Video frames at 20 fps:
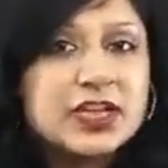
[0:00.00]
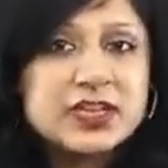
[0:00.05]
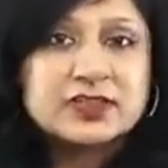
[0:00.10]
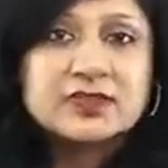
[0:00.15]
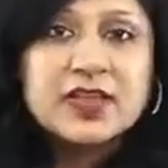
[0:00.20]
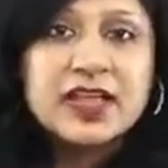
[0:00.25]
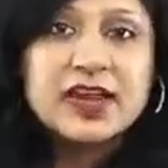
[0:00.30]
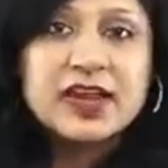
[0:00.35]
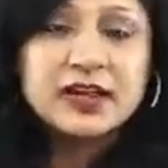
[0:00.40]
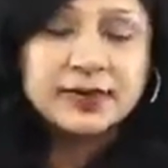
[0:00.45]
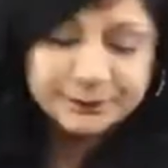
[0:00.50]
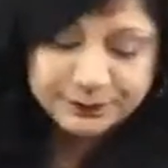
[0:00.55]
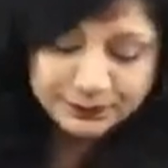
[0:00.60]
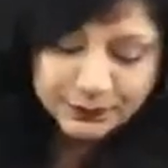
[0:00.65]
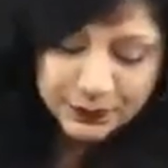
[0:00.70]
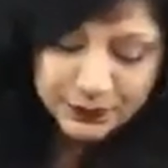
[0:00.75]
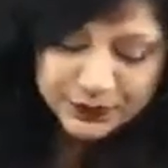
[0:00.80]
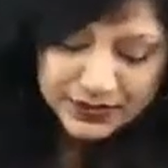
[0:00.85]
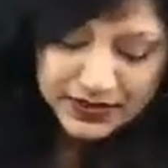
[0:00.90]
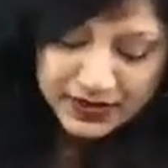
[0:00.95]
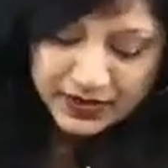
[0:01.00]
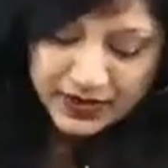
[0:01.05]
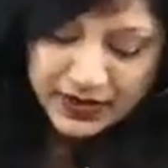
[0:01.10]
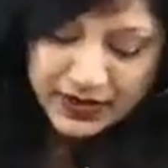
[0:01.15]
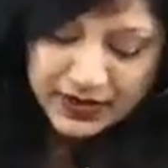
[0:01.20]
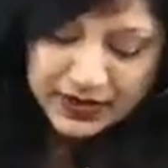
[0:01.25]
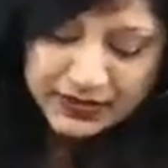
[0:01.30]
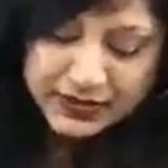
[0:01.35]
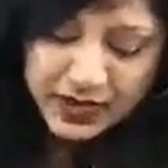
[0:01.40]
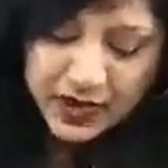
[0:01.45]
well. Okay,
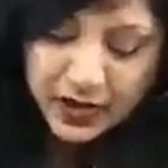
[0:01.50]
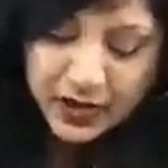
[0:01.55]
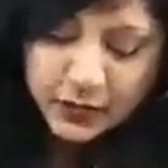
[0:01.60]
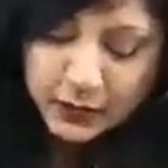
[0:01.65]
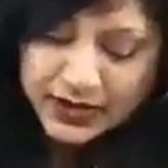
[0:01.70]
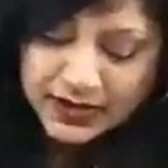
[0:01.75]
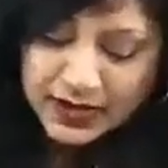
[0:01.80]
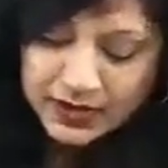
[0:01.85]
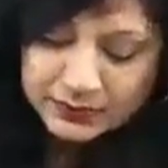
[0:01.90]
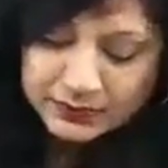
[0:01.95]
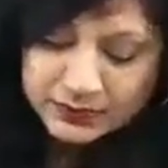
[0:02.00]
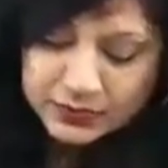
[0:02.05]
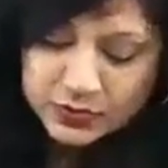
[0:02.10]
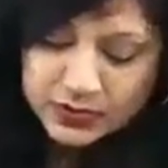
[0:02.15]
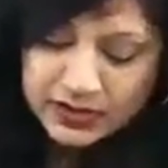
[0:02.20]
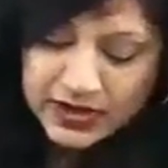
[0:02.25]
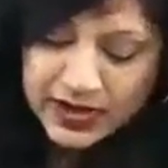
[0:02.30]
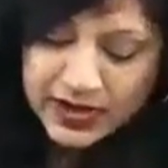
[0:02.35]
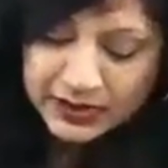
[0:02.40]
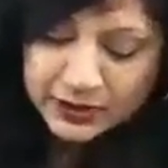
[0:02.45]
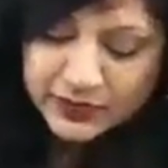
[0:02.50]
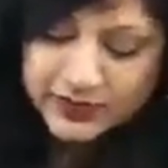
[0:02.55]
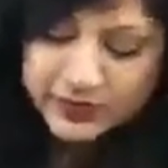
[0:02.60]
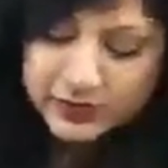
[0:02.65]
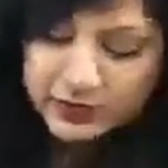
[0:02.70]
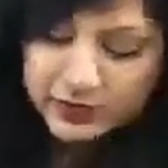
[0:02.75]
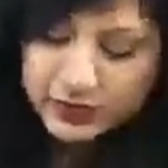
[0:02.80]
now we come to the cardiovascular